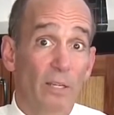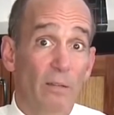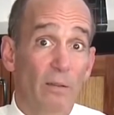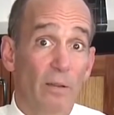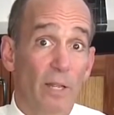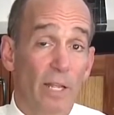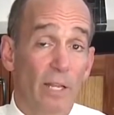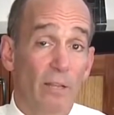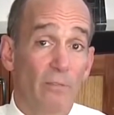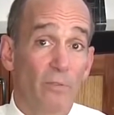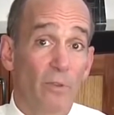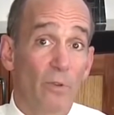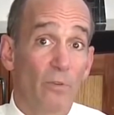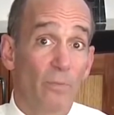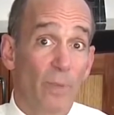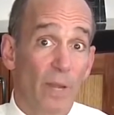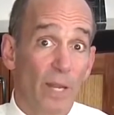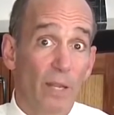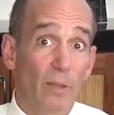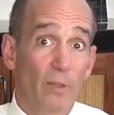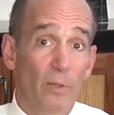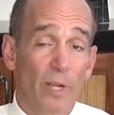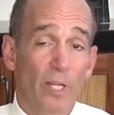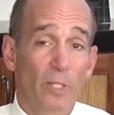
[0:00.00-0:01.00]
and in the view of
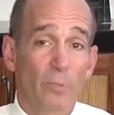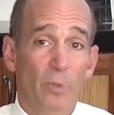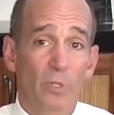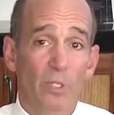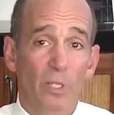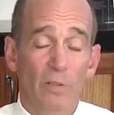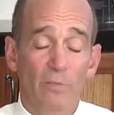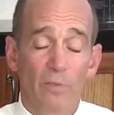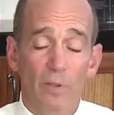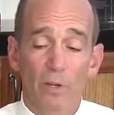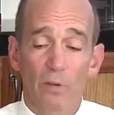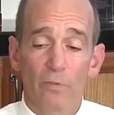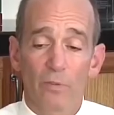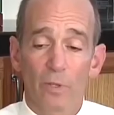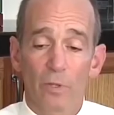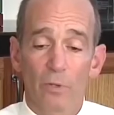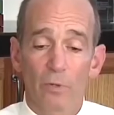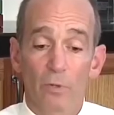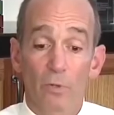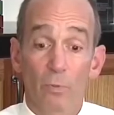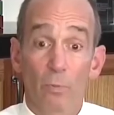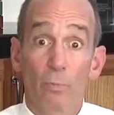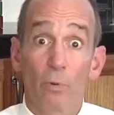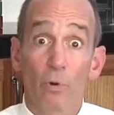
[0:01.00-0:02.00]
many other experts I've
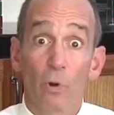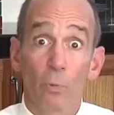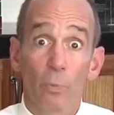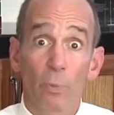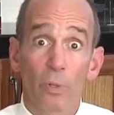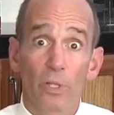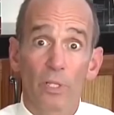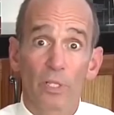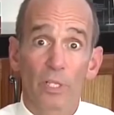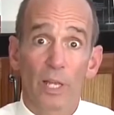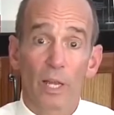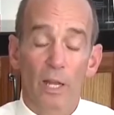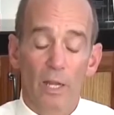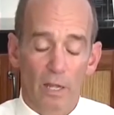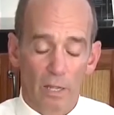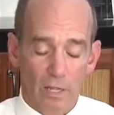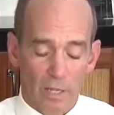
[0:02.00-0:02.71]
interviewed, propolis,